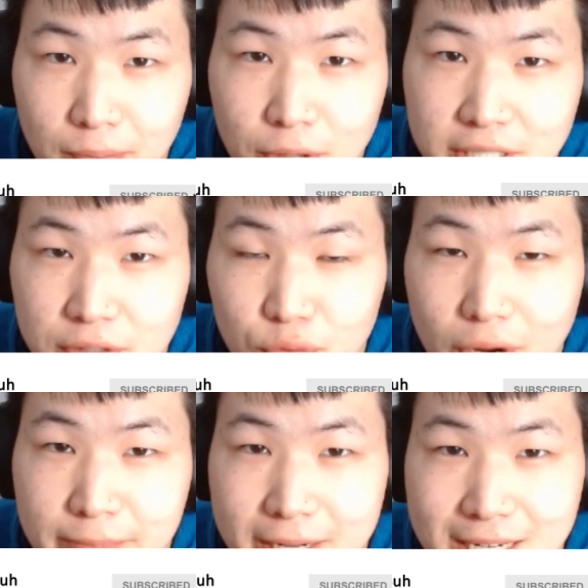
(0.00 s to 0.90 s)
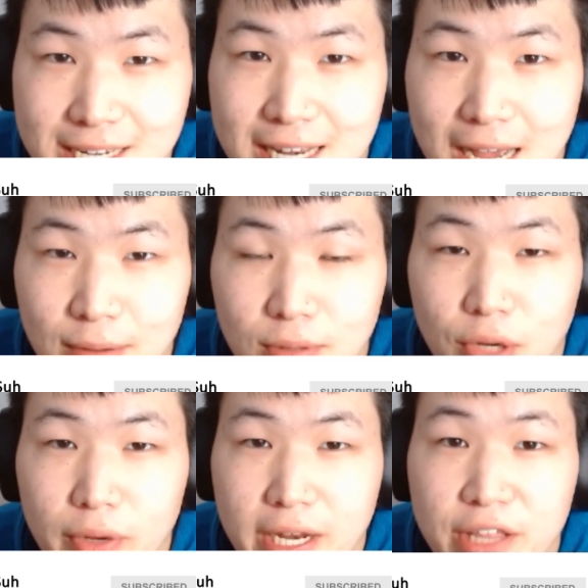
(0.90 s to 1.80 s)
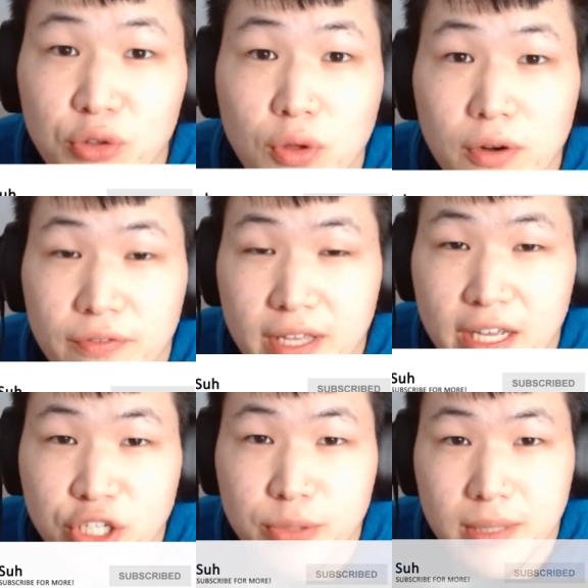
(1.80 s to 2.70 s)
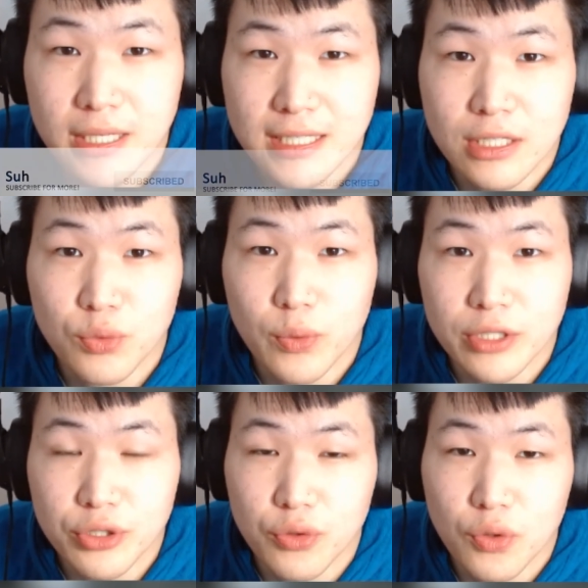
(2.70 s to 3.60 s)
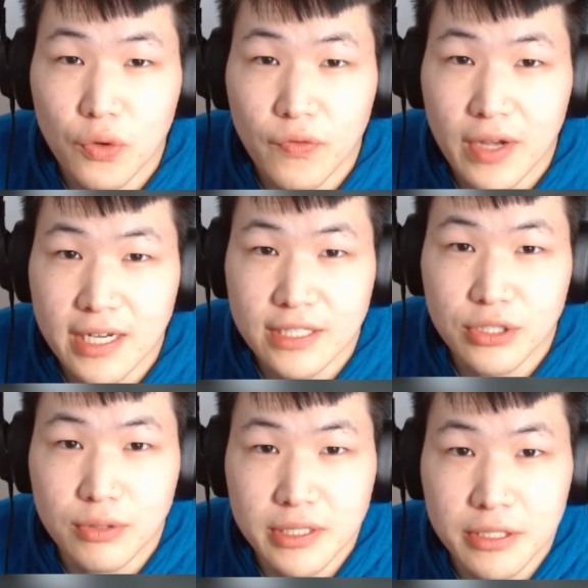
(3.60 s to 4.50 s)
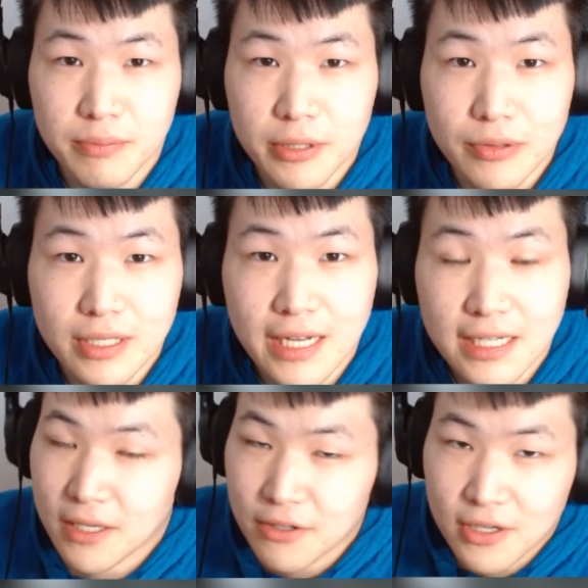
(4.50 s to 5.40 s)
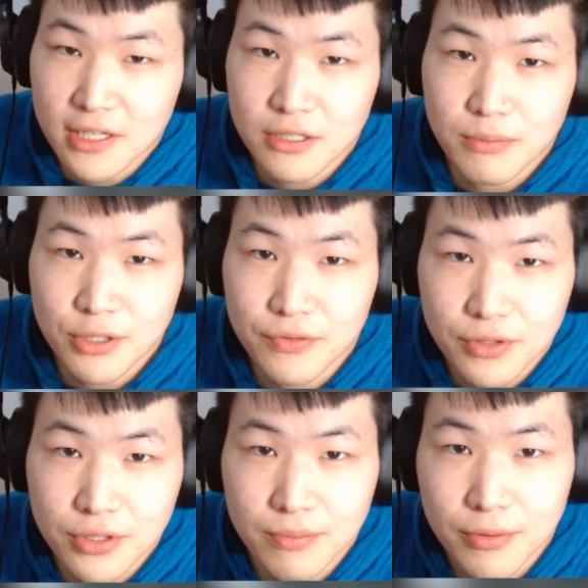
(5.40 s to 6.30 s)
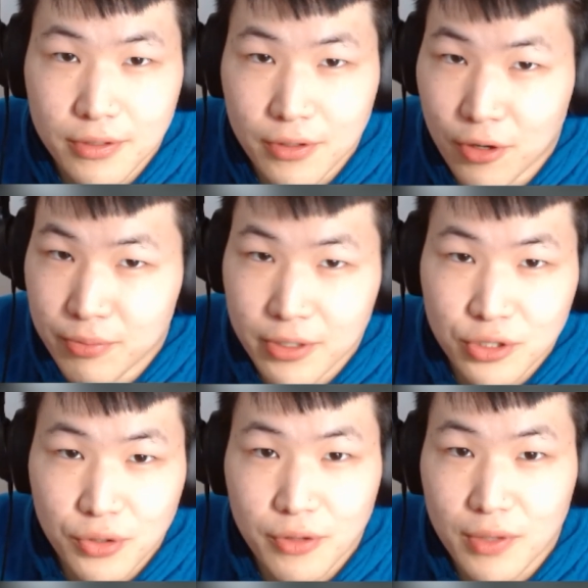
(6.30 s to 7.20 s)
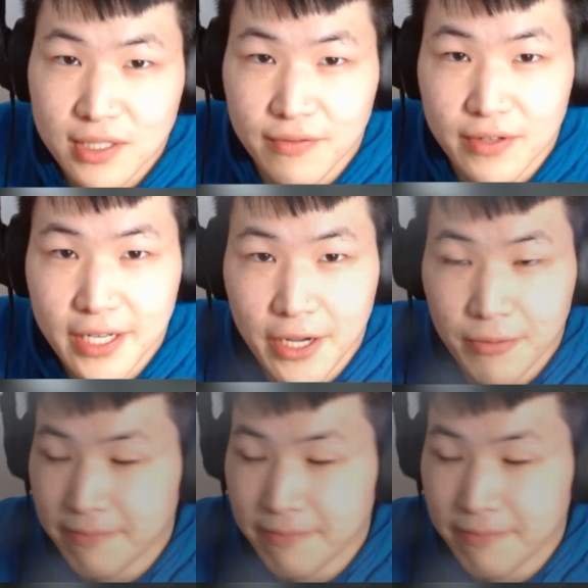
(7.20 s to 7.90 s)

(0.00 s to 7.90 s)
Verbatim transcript: pressing the red button down below and hit the notification bell as well so you're notified as soon as I upload next. Thank you guys so much for your support. Hope you enjoyed the rest of the video.